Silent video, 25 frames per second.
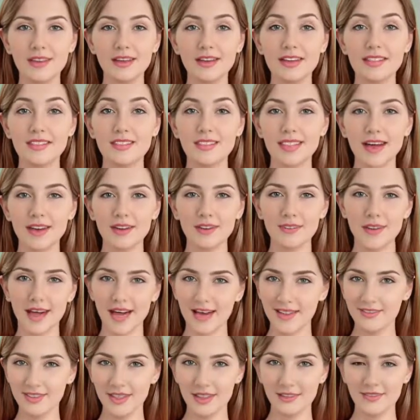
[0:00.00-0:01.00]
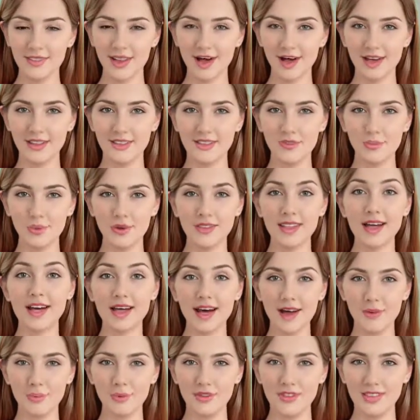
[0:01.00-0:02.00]
His telepathic thoughts were that
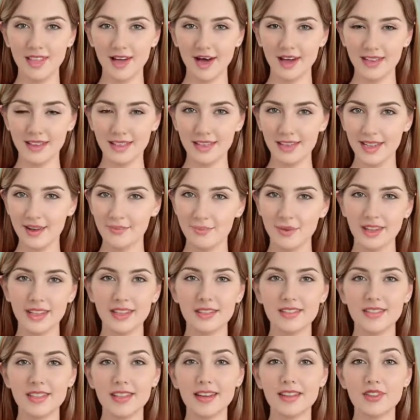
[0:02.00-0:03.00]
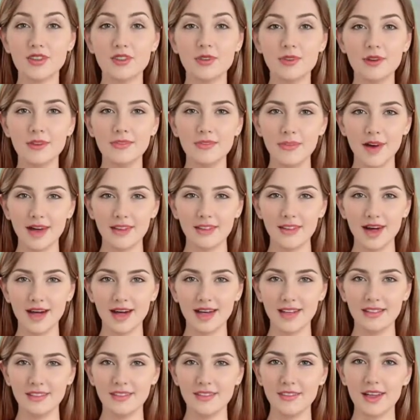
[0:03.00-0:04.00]
I was not in imminent danger of my
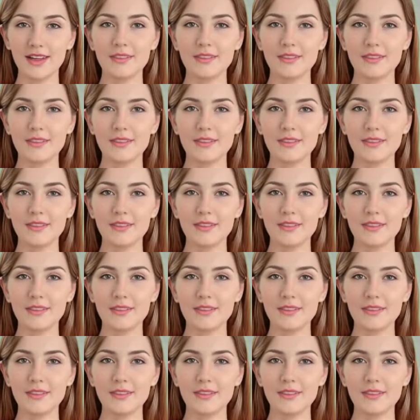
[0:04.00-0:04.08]
life,